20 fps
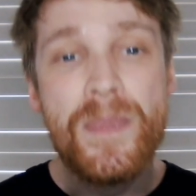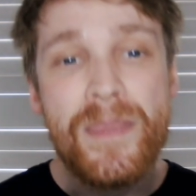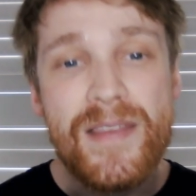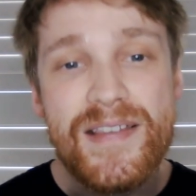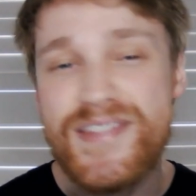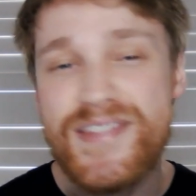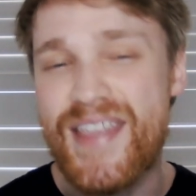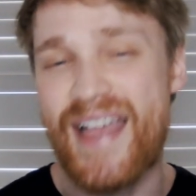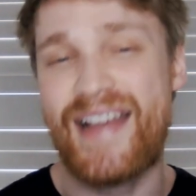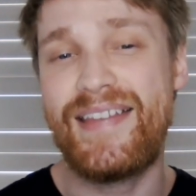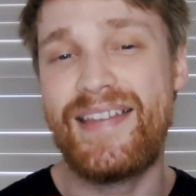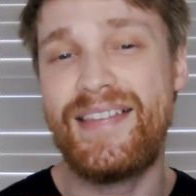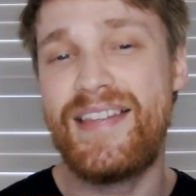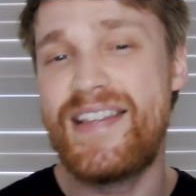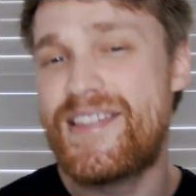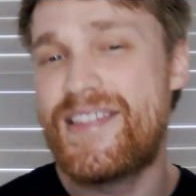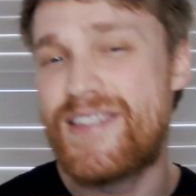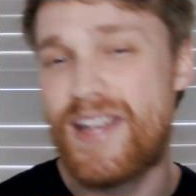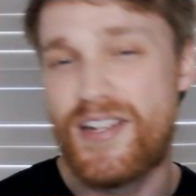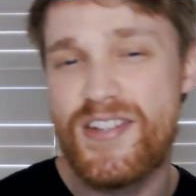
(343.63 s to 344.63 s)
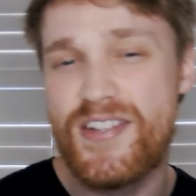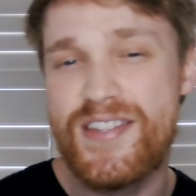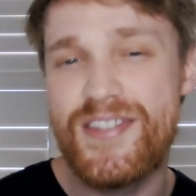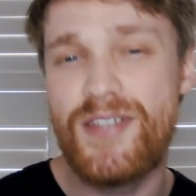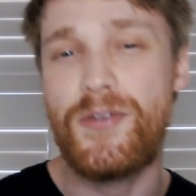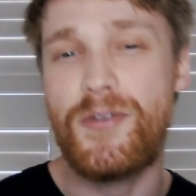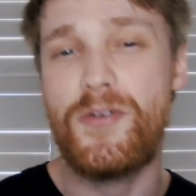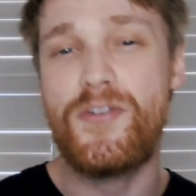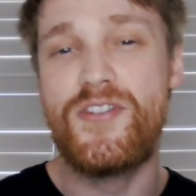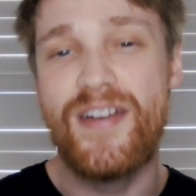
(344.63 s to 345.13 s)
Secondly, such a
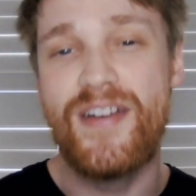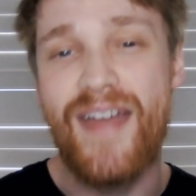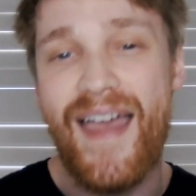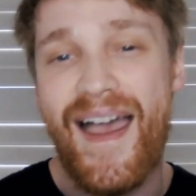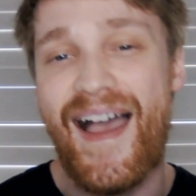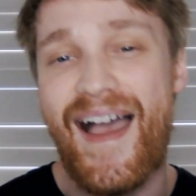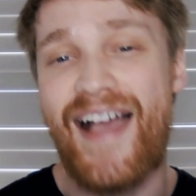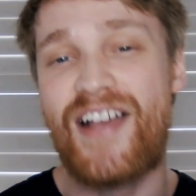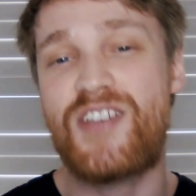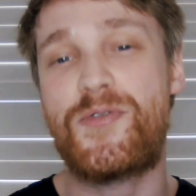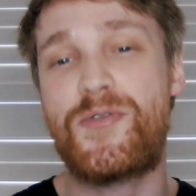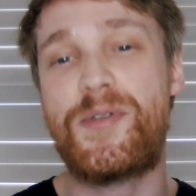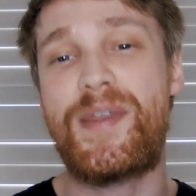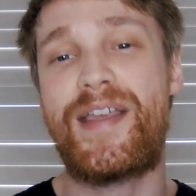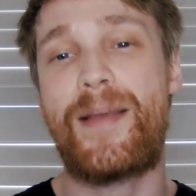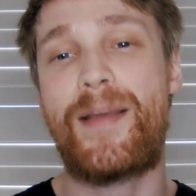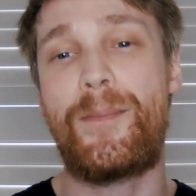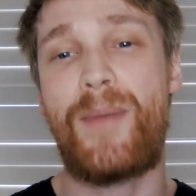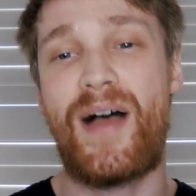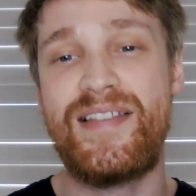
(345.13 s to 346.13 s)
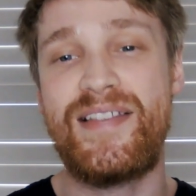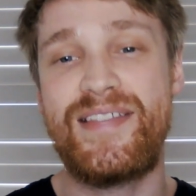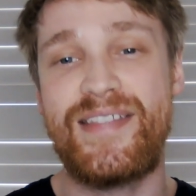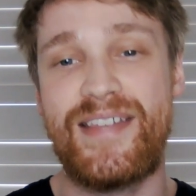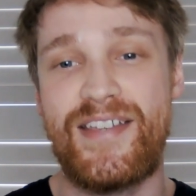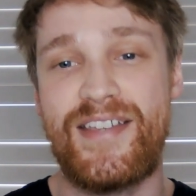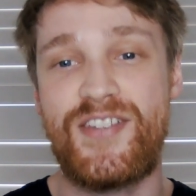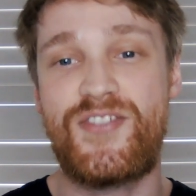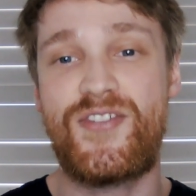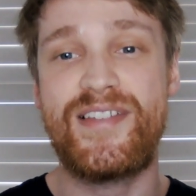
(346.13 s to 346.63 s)
solution actually combines
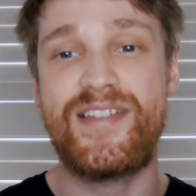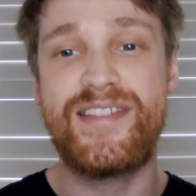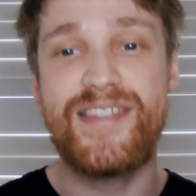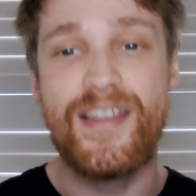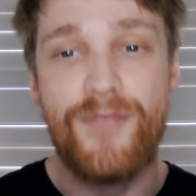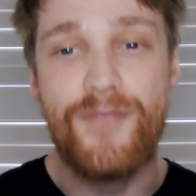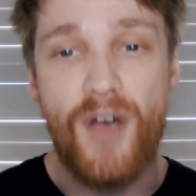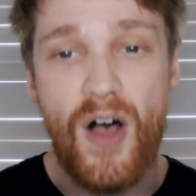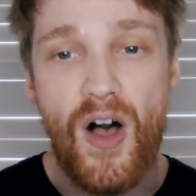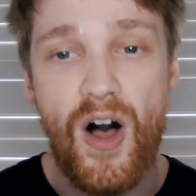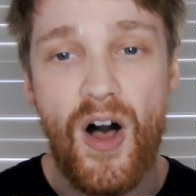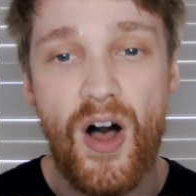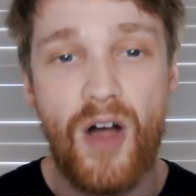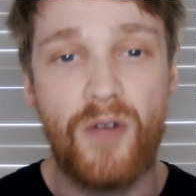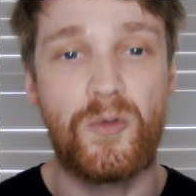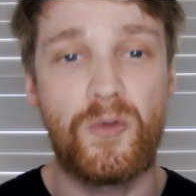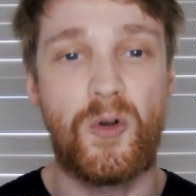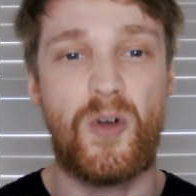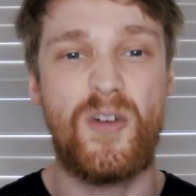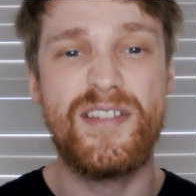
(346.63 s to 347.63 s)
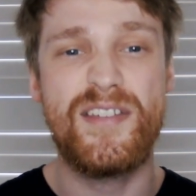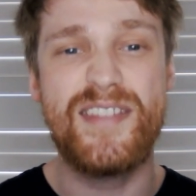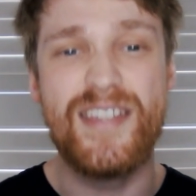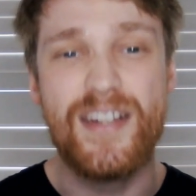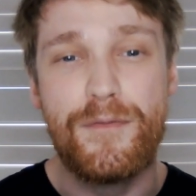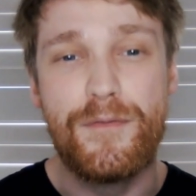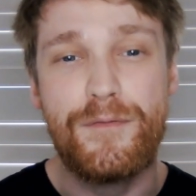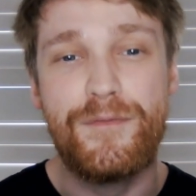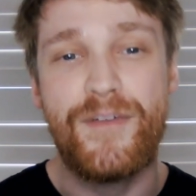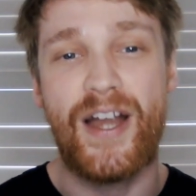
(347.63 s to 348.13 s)
the interests of all roles in
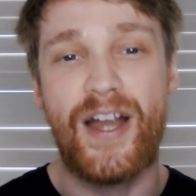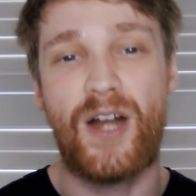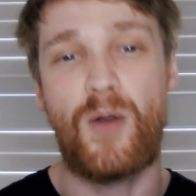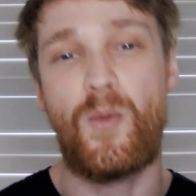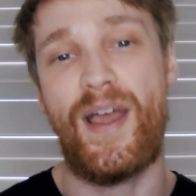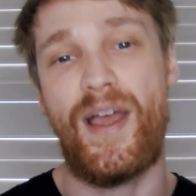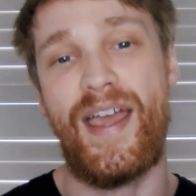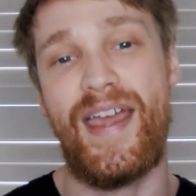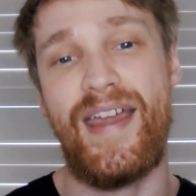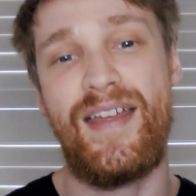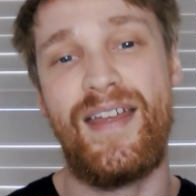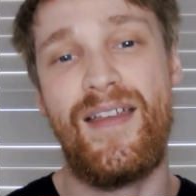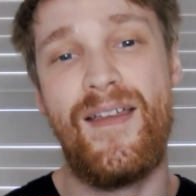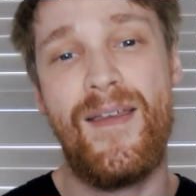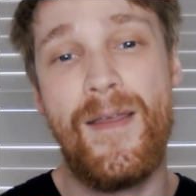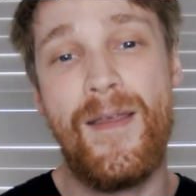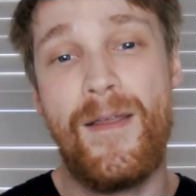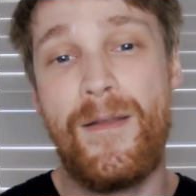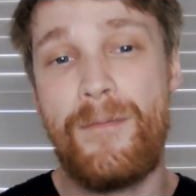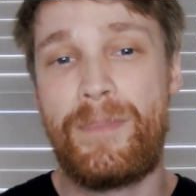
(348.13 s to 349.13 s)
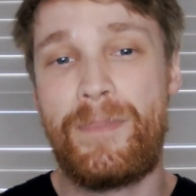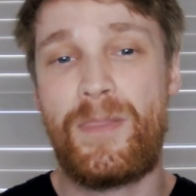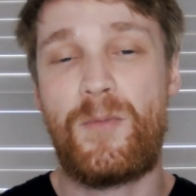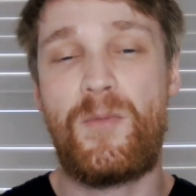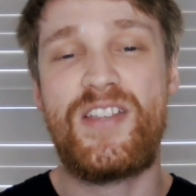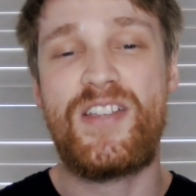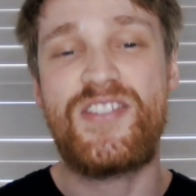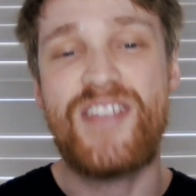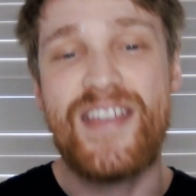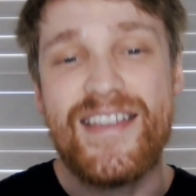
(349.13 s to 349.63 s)
a fair way,
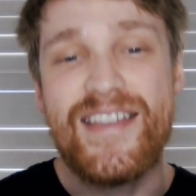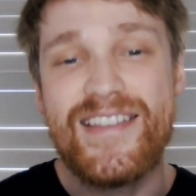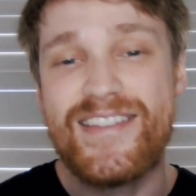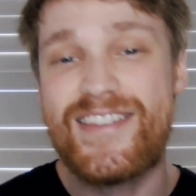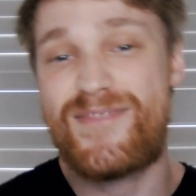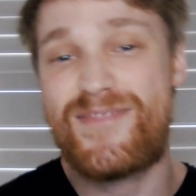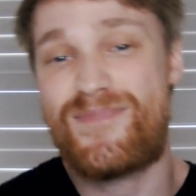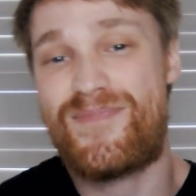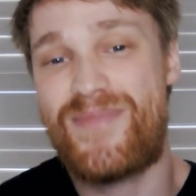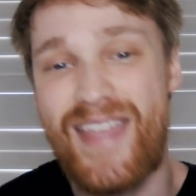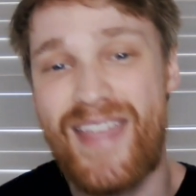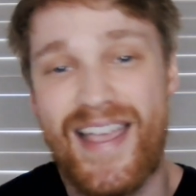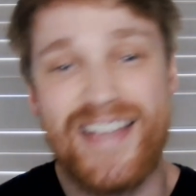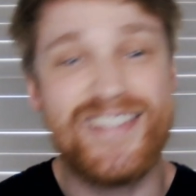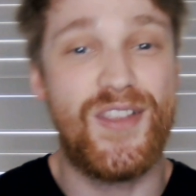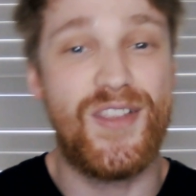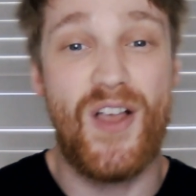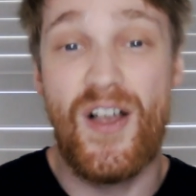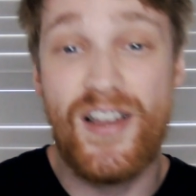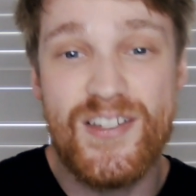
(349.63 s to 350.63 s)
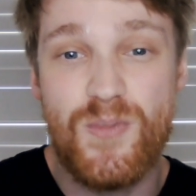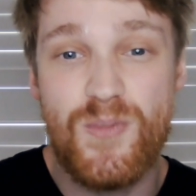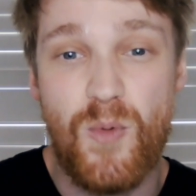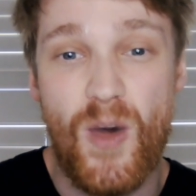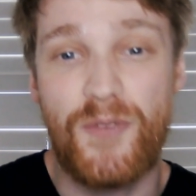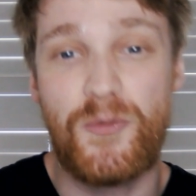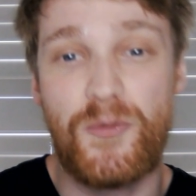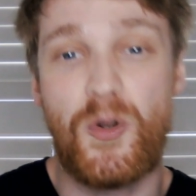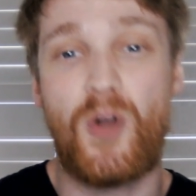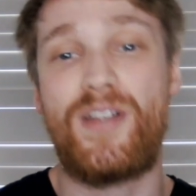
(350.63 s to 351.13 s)
which is, as long as
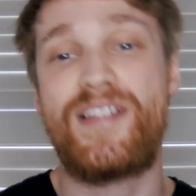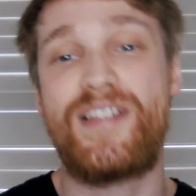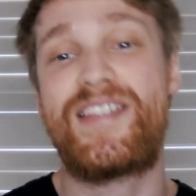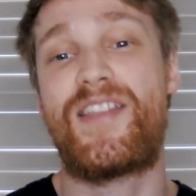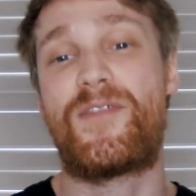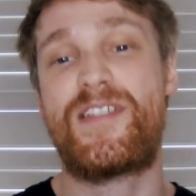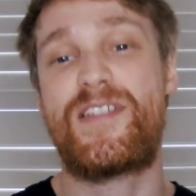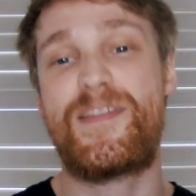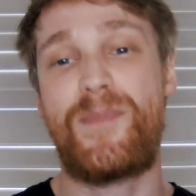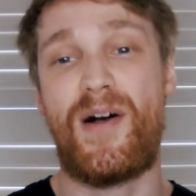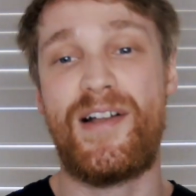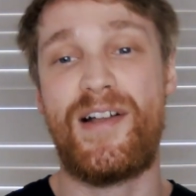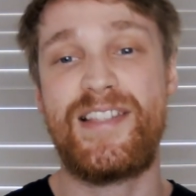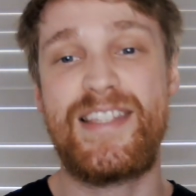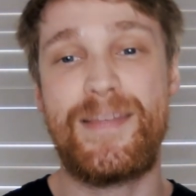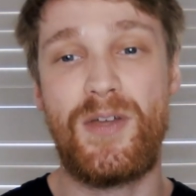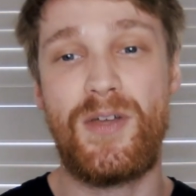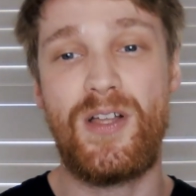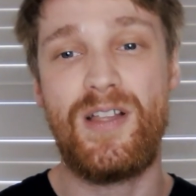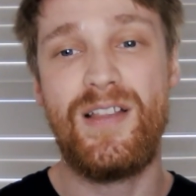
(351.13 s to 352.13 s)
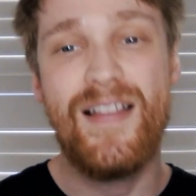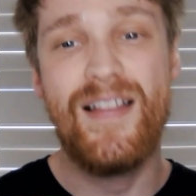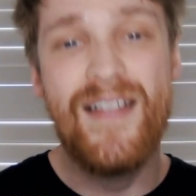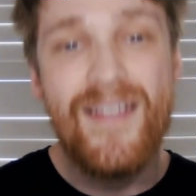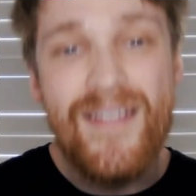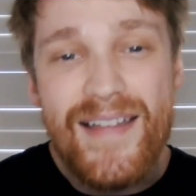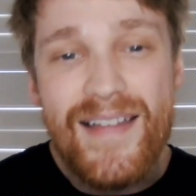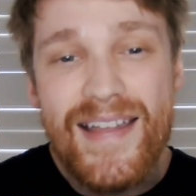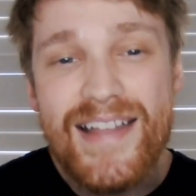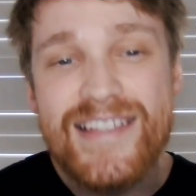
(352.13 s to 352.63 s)
one role isn't responsible,
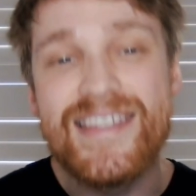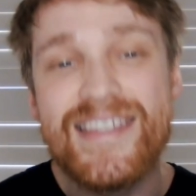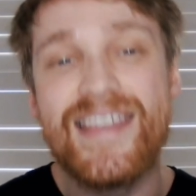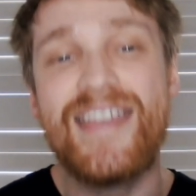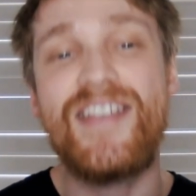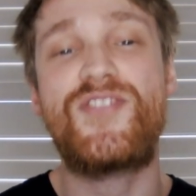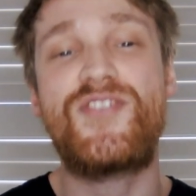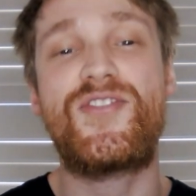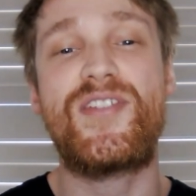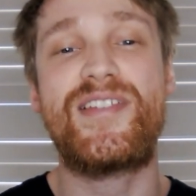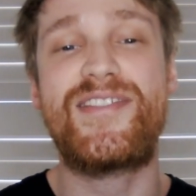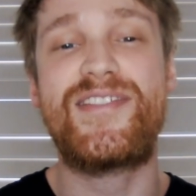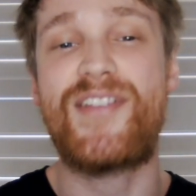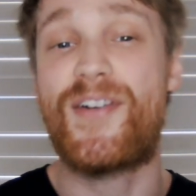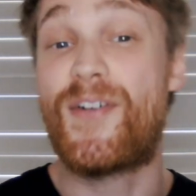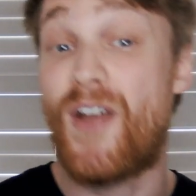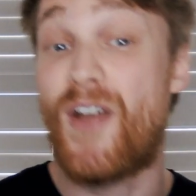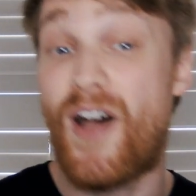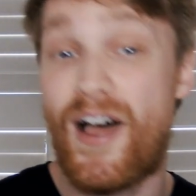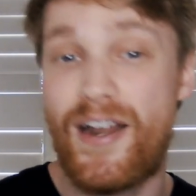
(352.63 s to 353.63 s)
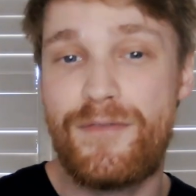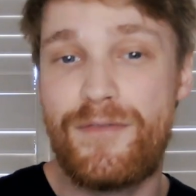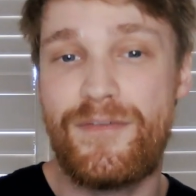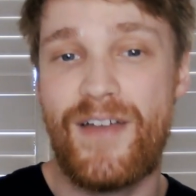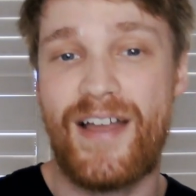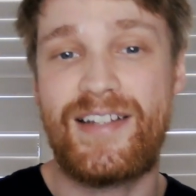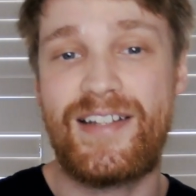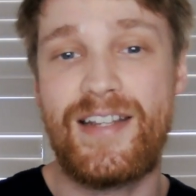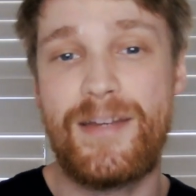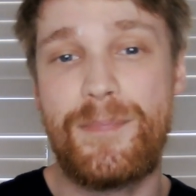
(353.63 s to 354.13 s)
its interests are not
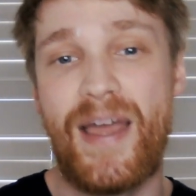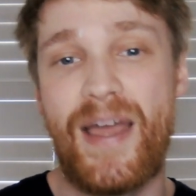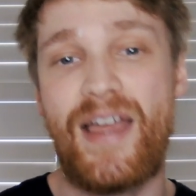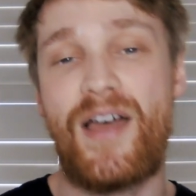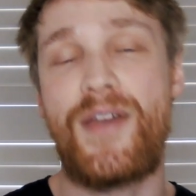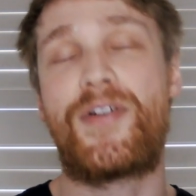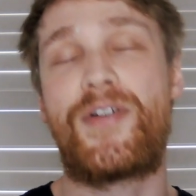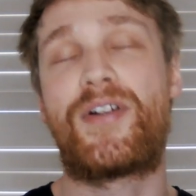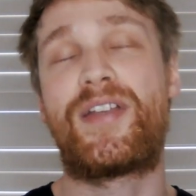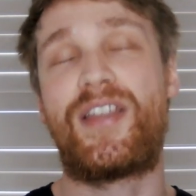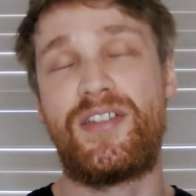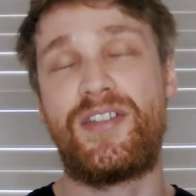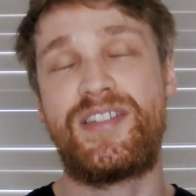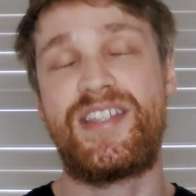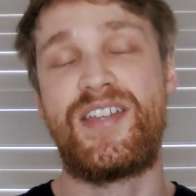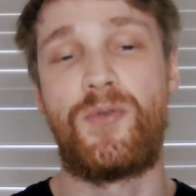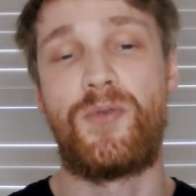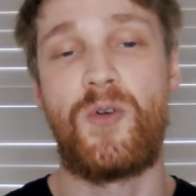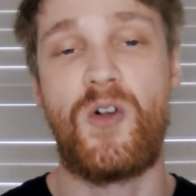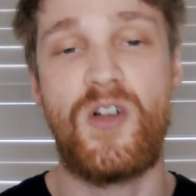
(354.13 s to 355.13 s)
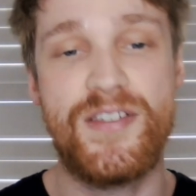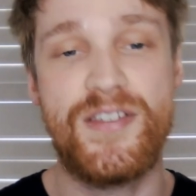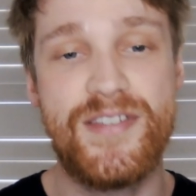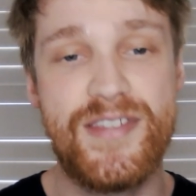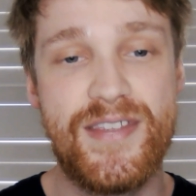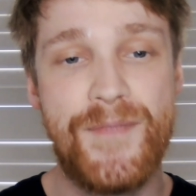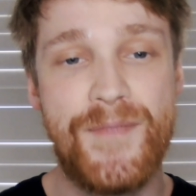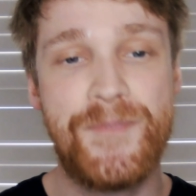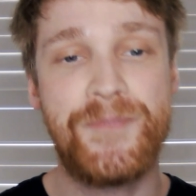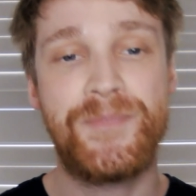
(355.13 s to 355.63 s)
affected by other guilty roles.